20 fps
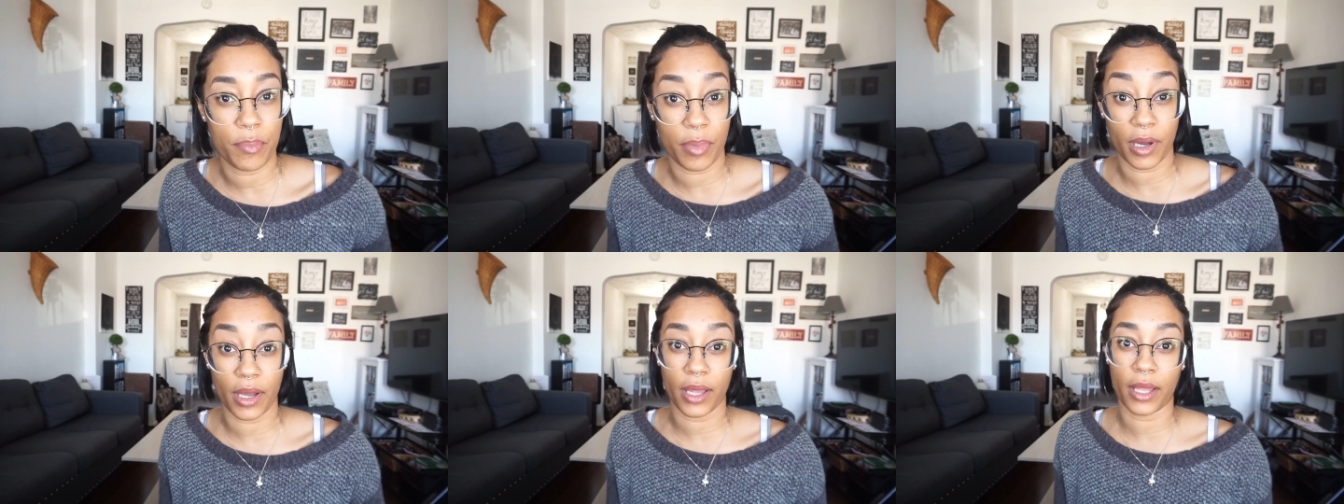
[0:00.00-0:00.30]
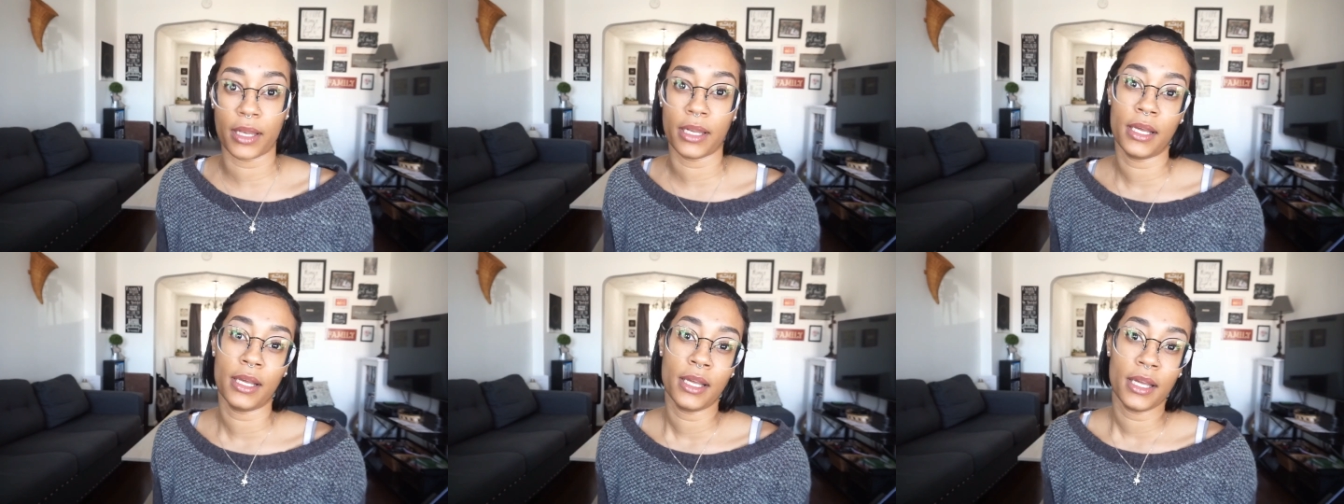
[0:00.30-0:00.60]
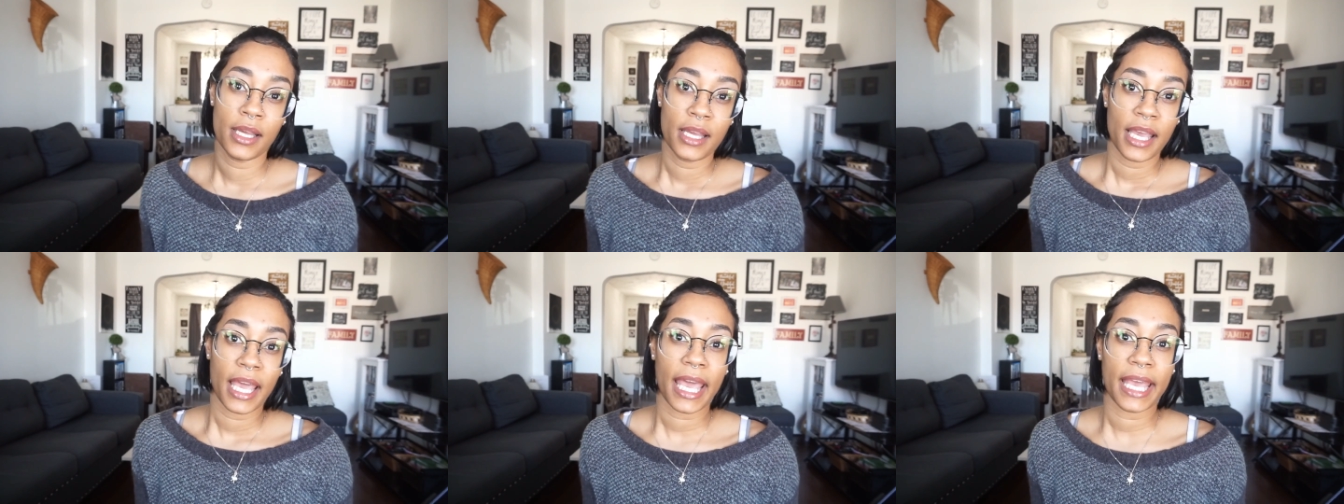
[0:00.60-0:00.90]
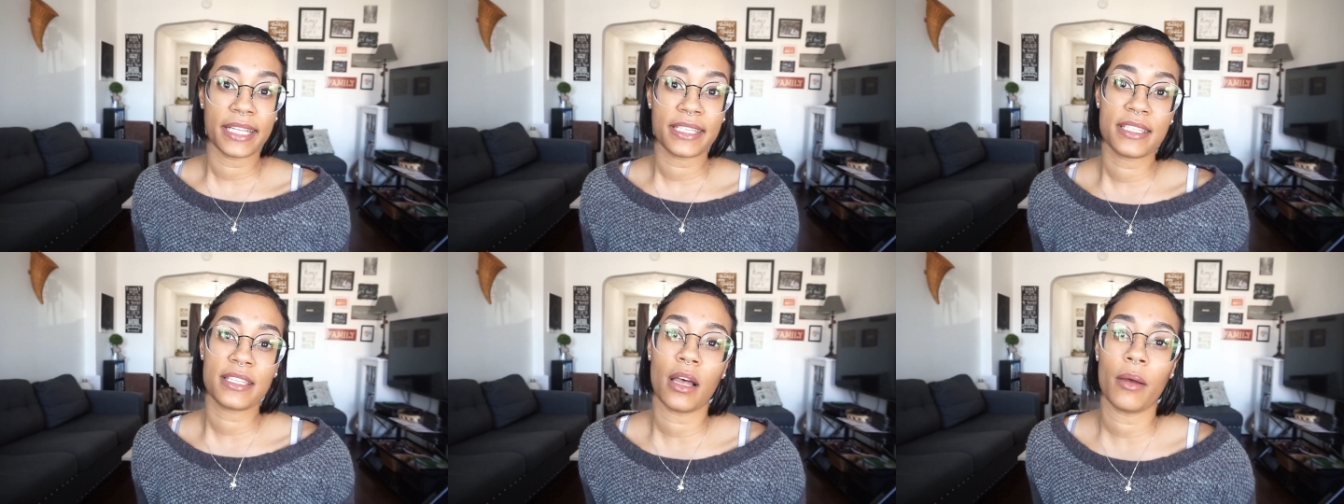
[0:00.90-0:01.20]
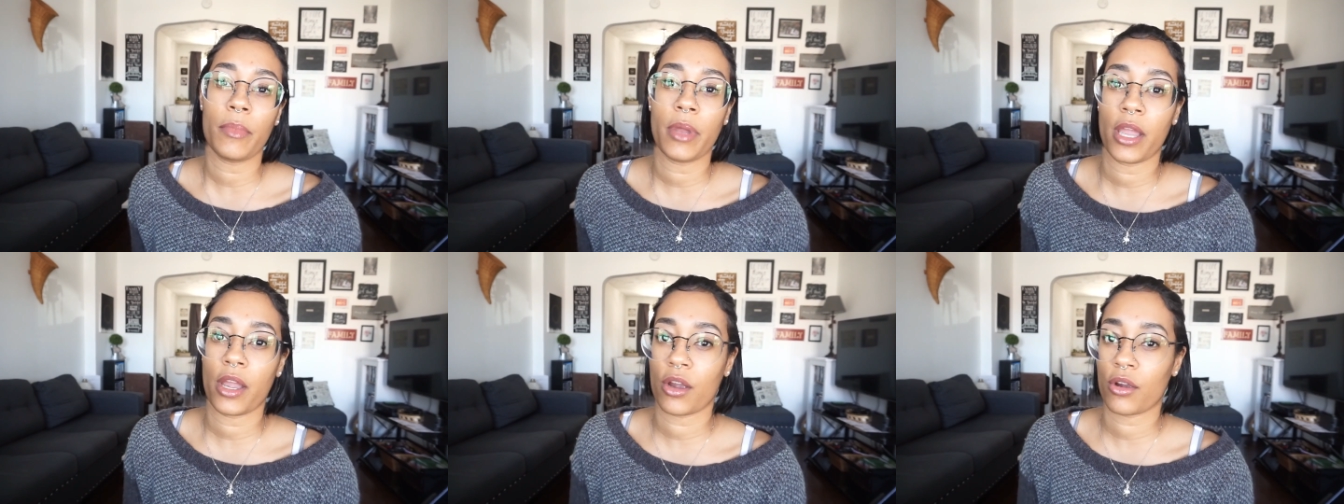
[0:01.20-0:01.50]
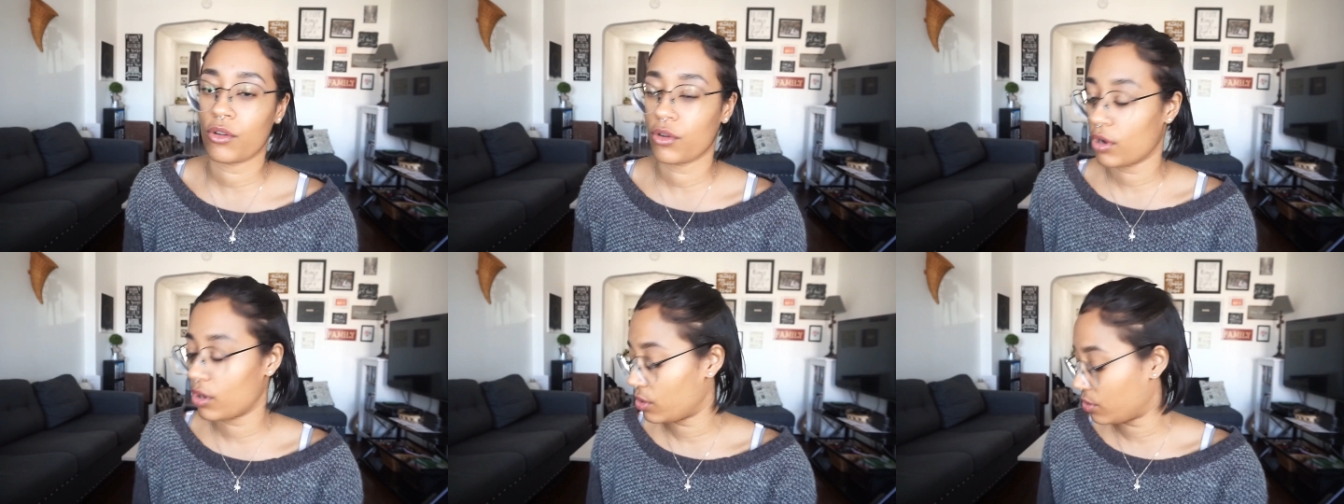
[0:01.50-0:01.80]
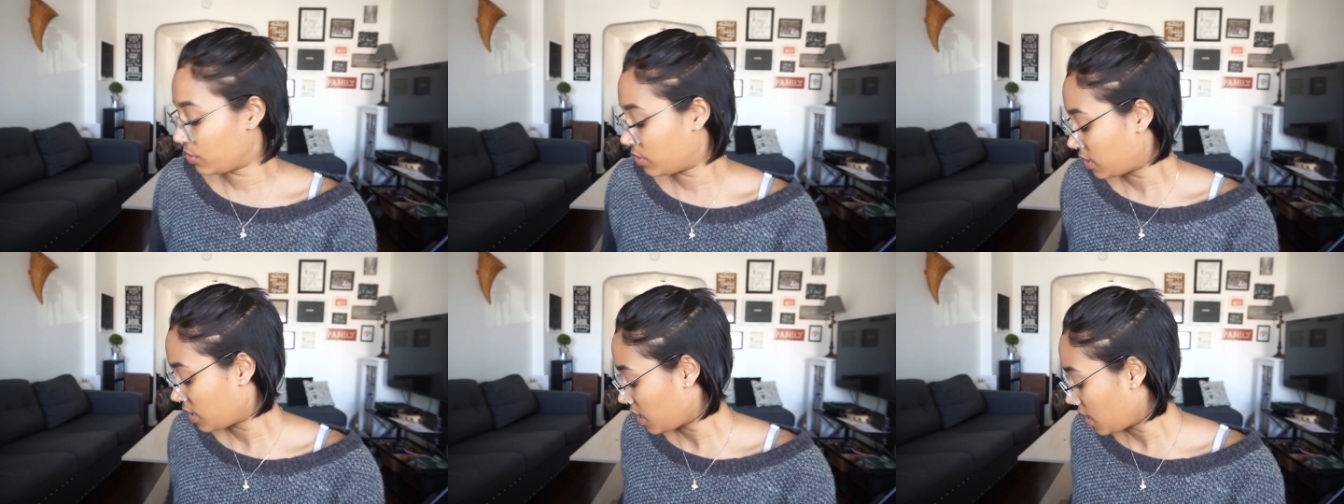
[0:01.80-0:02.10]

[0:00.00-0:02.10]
but it's some hair growth.